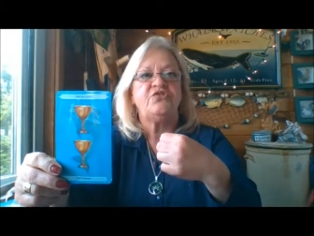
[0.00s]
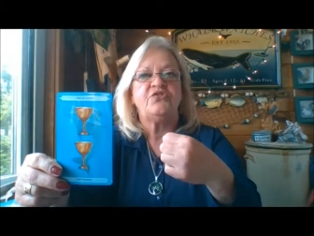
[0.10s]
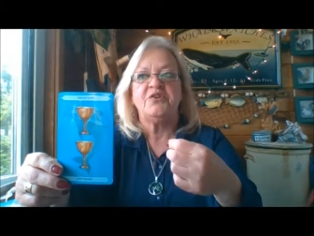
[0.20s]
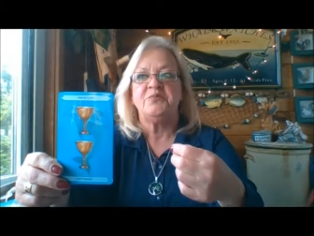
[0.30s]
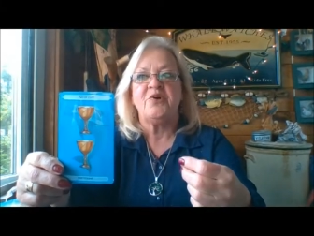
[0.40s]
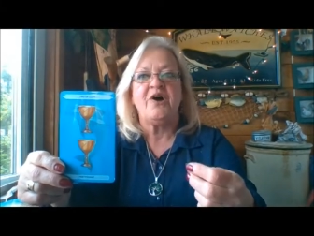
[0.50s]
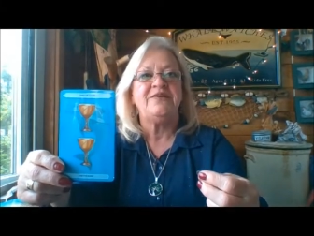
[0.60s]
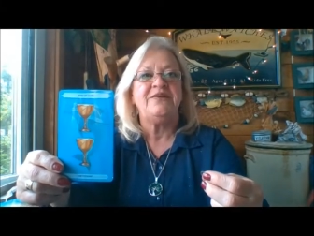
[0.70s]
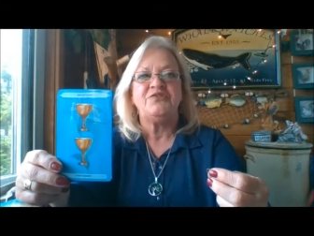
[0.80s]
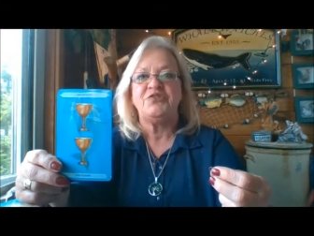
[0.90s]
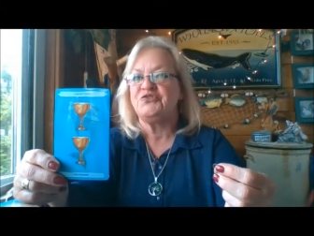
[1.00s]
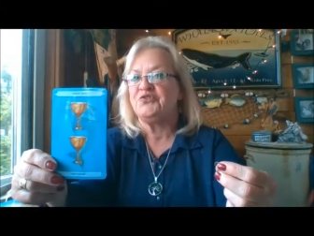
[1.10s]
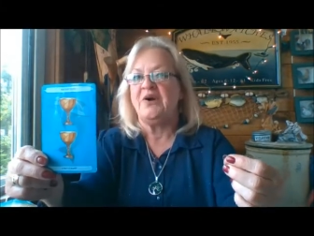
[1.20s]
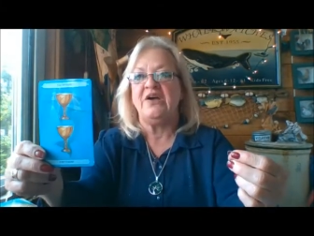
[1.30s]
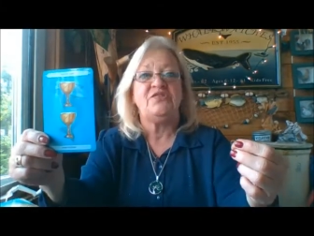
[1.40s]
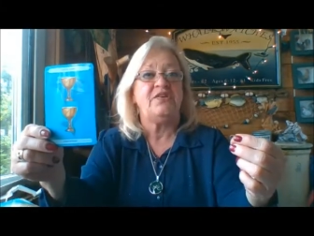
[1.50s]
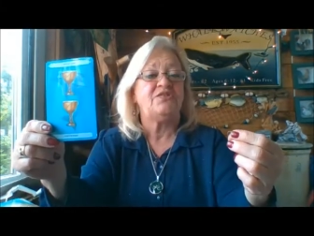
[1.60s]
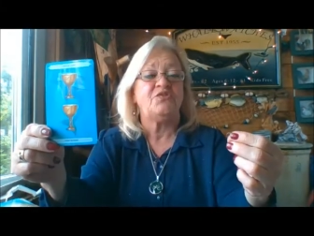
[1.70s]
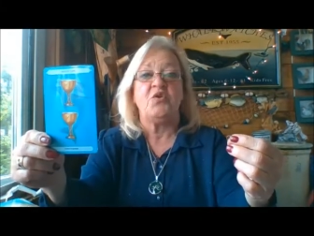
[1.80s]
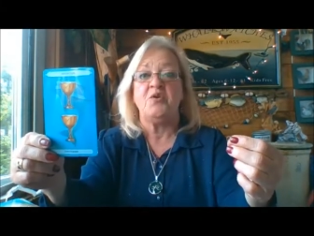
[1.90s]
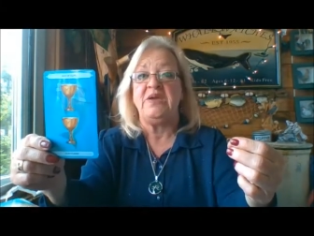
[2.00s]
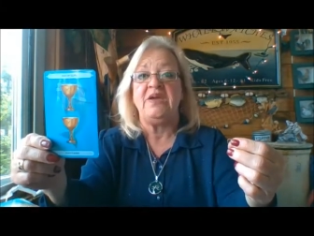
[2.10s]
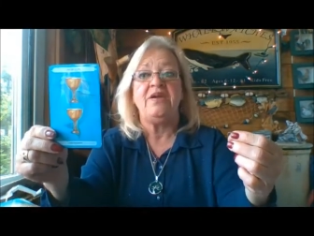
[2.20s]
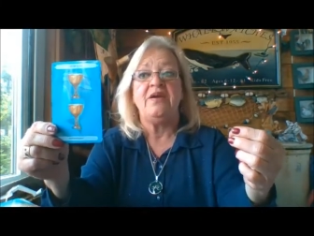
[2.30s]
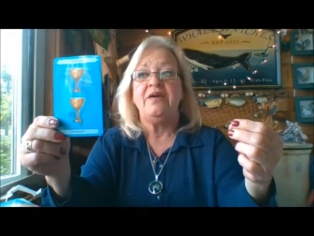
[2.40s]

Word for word: You're going to broaden each other's horizon. It's going to be